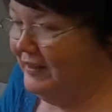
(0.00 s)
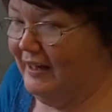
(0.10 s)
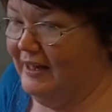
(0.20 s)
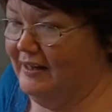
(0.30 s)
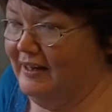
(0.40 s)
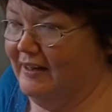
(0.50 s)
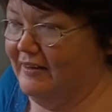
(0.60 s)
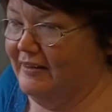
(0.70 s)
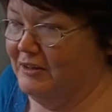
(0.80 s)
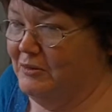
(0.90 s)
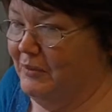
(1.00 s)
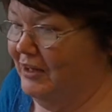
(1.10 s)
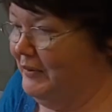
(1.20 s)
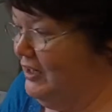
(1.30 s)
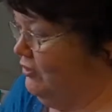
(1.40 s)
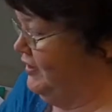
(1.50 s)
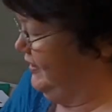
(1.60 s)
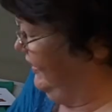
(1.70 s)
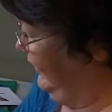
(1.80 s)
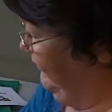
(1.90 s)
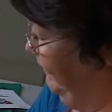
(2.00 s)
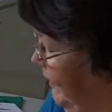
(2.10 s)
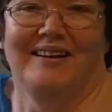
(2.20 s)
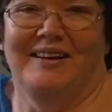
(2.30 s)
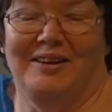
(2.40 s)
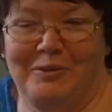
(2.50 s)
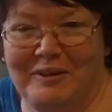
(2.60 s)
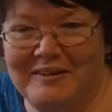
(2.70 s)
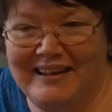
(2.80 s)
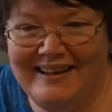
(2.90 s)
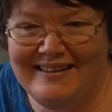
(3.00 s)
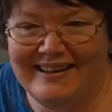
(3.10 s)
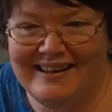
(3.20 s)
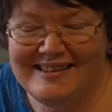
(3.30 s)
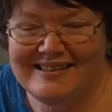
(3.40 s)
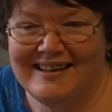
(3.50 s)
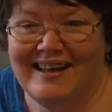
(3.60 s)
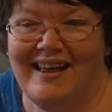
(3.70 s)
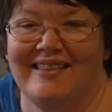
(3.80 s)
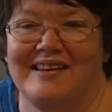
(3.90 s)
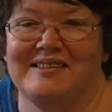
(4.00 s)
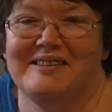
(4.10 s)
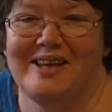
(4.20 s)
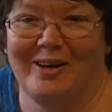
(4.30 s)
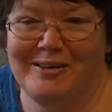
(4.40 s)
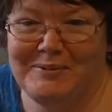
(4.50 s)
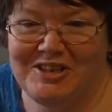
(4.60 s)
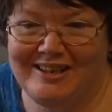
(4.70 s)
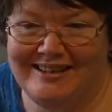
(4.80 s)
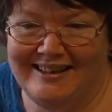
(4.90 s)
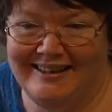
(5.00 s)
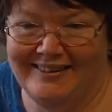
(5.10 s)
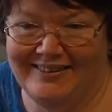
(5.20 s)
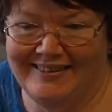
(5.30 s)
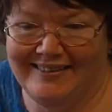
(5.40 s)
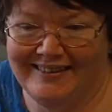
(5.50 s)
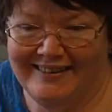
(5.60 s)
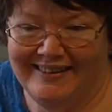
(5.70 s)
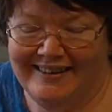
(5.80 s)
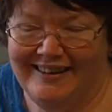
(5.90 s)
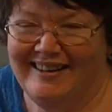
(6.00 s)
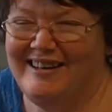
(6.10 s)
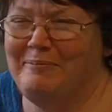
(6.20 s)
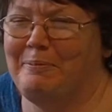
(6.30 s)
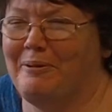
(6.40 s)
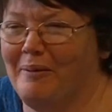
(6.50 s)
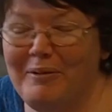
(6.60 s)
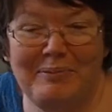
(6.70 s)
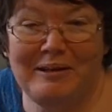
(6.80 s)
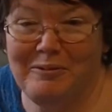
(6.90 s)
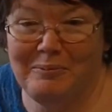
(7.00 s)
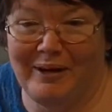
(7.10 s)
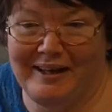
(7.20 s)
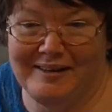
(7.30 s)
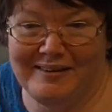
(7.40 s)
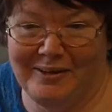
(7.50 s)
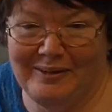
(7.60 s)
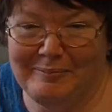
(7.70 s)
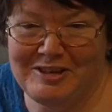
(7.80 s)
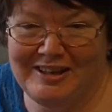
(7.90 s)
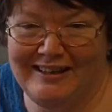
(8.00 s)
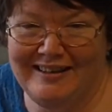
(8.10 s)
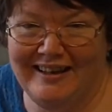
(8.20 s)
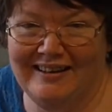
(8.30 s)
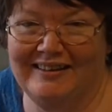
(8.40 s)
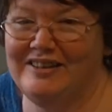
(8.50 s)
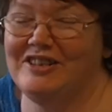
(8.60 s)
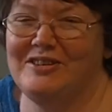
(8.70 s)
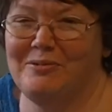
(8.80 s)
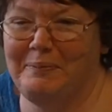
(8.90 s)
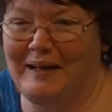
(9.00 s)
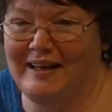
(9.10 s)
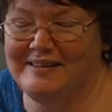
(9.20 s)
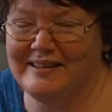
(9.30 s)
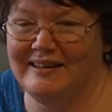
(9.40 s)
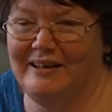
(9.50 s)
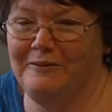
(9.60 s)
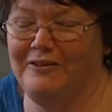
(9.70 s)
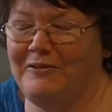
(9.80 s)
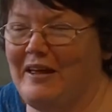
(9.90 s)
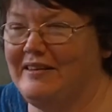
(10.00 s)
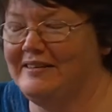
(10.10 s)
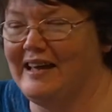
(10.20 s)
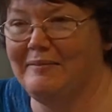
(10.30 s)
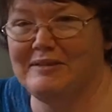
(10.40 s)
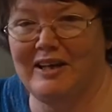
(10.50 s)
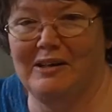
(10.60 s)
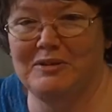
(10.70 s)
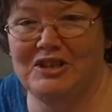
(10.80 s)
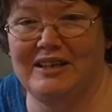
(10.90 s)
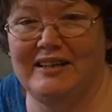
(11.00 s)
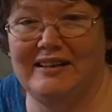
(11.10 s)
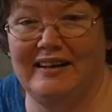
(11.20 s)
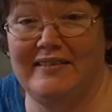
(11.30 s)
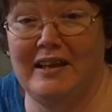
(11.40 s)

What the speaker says: in it that you might be interested in. You will need these. They're sewing machine needles. you probably will break a sewing machine needle. You just replace it. If you've had the same sewing machine needle in